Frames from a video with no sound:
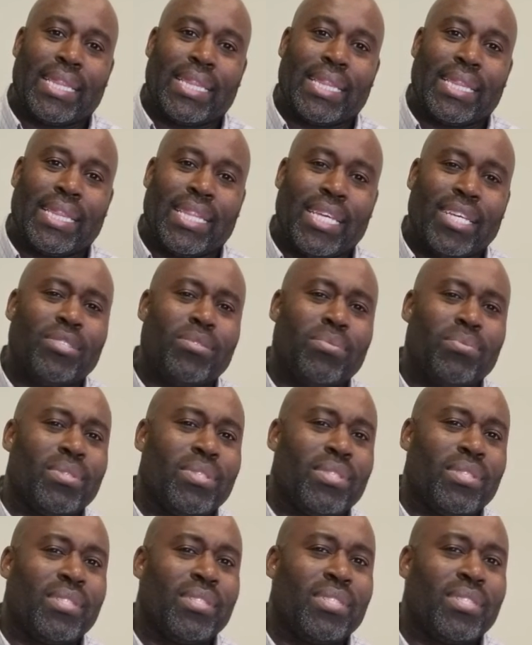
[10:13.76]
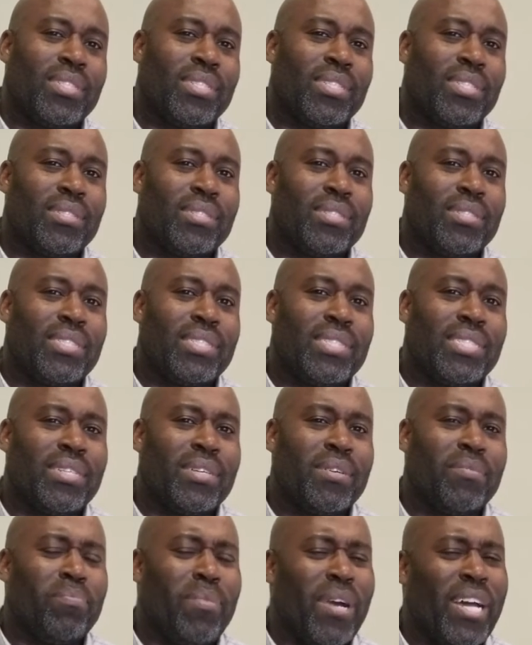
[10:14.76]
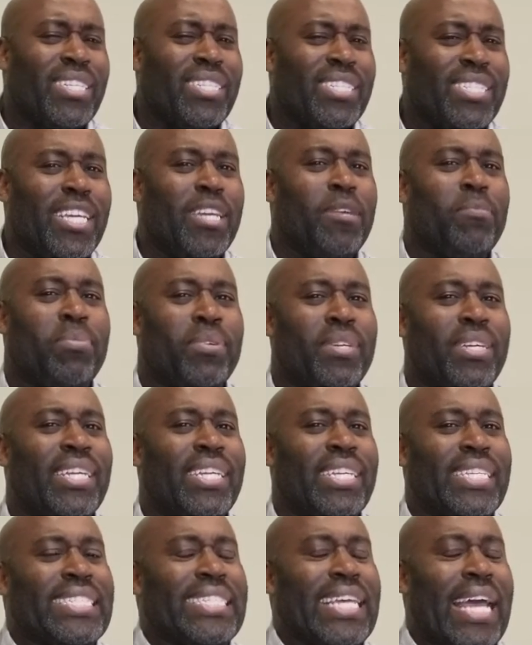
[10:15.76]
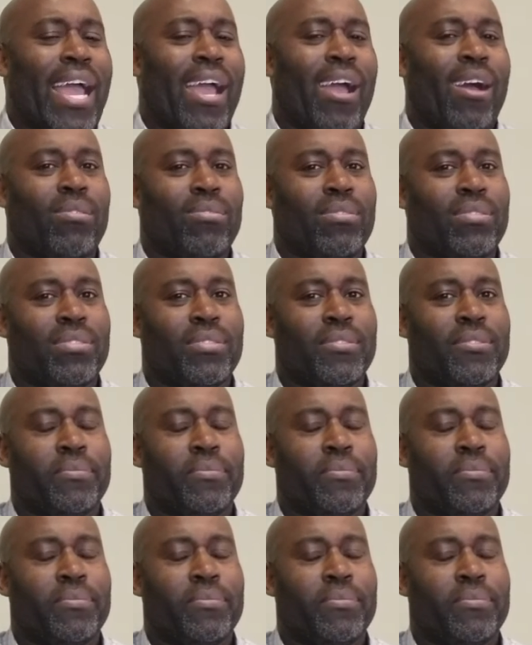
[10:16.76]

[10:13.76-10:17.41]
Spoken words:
This one's much deeper than it sounds.